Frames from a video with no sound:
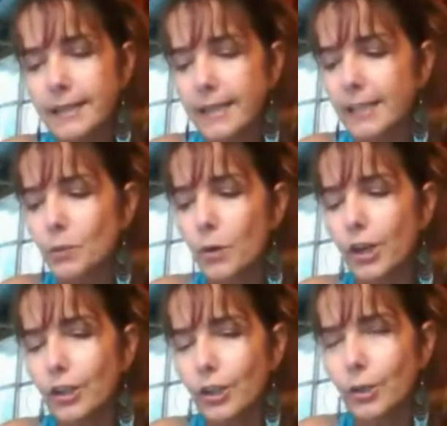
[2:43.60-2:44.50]
is
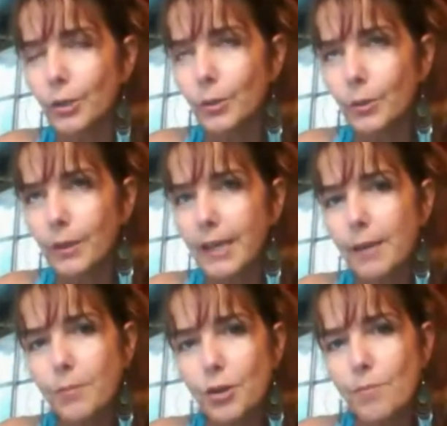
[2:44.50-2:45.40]
where you
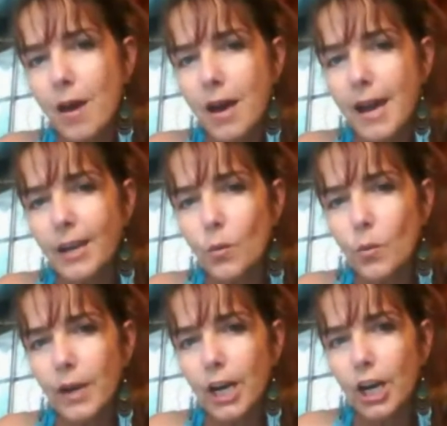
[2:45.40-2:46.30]
keep your mind
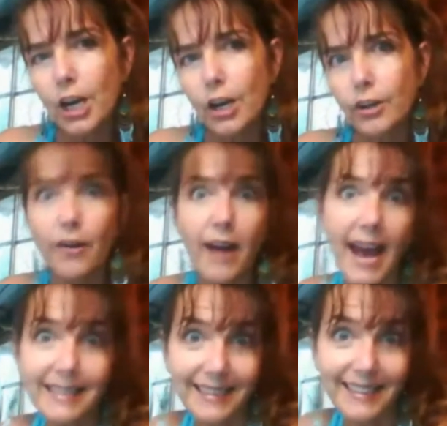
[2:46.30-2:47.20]
where your
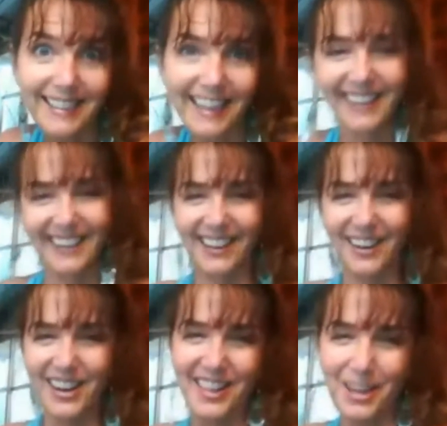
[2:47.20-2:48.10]
ass is.
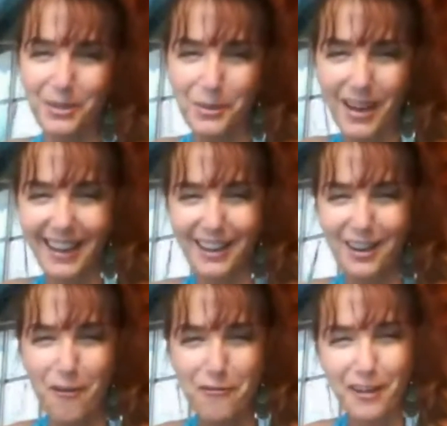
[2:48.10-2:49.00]
That's what an
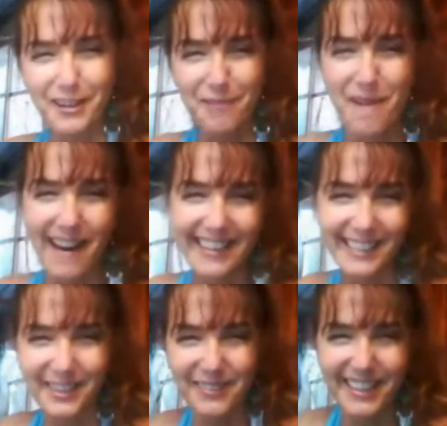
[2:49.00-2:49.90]
old friend of mine
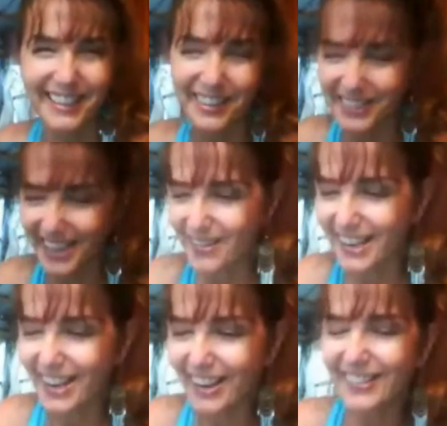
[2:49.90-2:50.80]
told me a long time
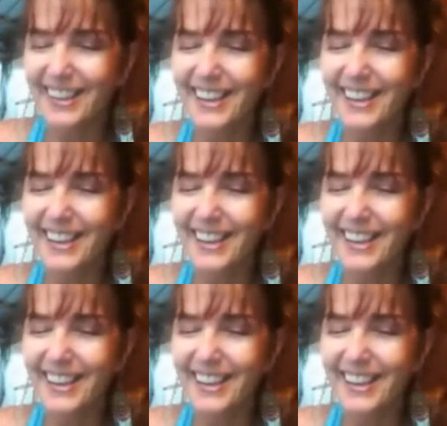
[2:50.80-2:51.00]
ago.